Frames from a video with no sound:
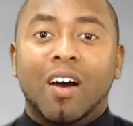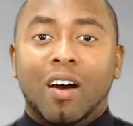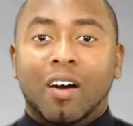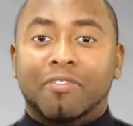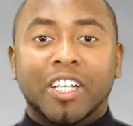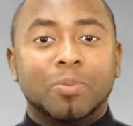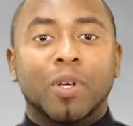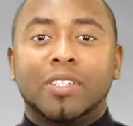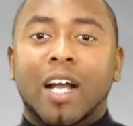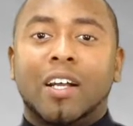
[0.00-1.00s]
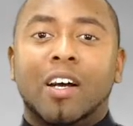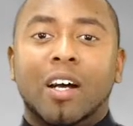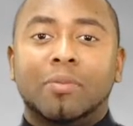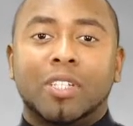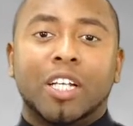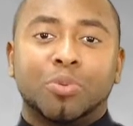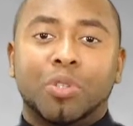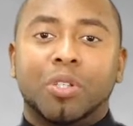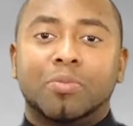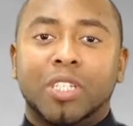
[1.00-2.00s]

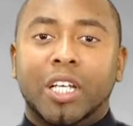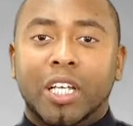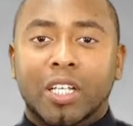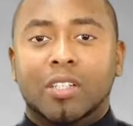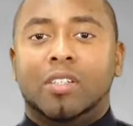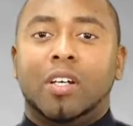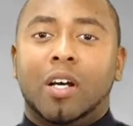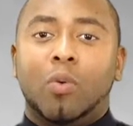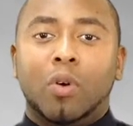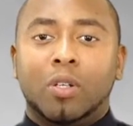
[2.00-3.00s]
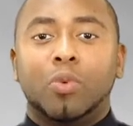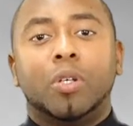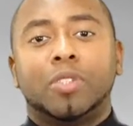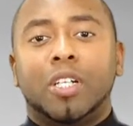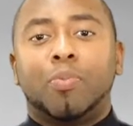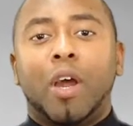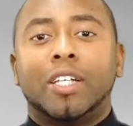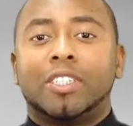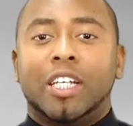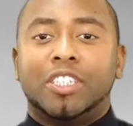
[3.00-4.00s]
Facebook.com/Williams Inc.,
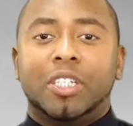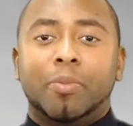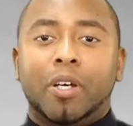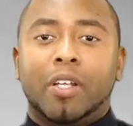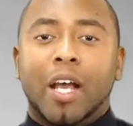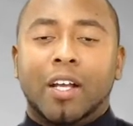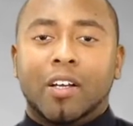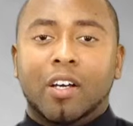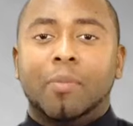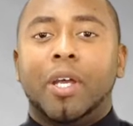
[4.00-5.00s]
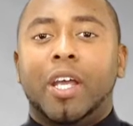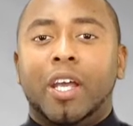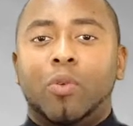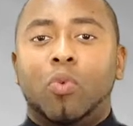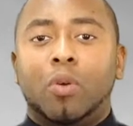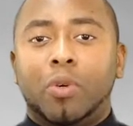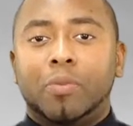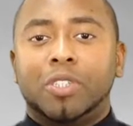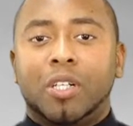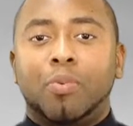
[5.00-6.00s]
OneWilliamsEnterprises@gmail.com, and
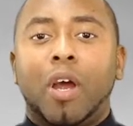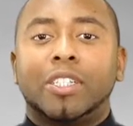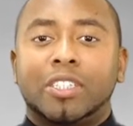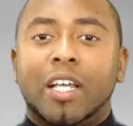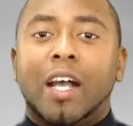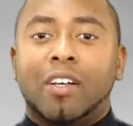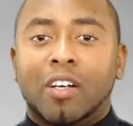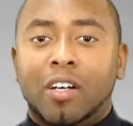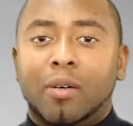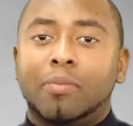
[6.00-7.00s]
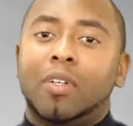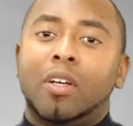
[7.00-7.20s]
OneWilliamsEnterprises.com,